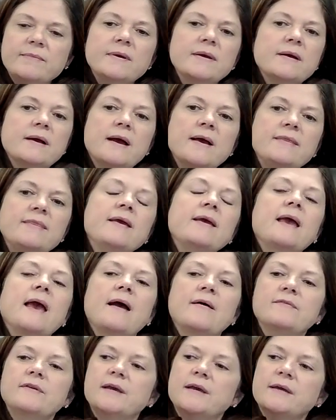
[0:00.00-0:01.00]
I think
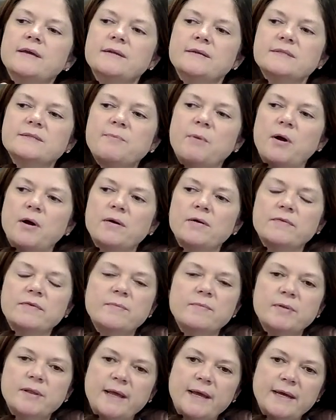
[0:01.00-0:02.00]
having it as part of the
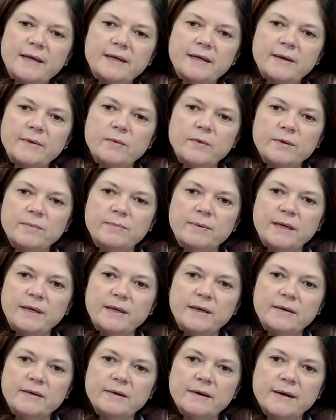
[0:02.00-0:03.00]
planning
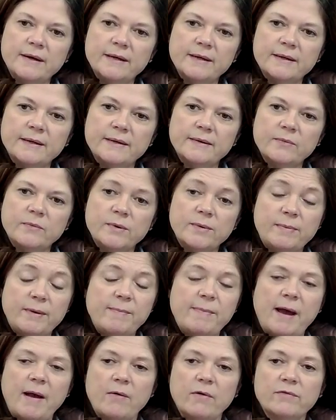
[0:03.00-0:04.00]
would be
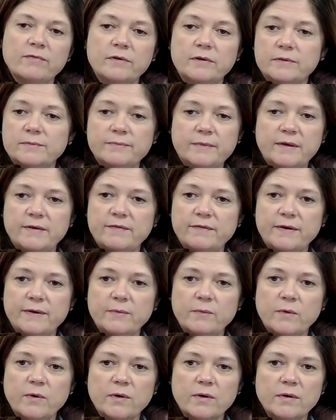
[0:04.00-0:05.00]
powerful if it
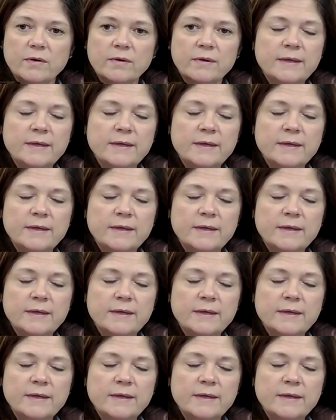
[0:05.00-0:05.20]
were.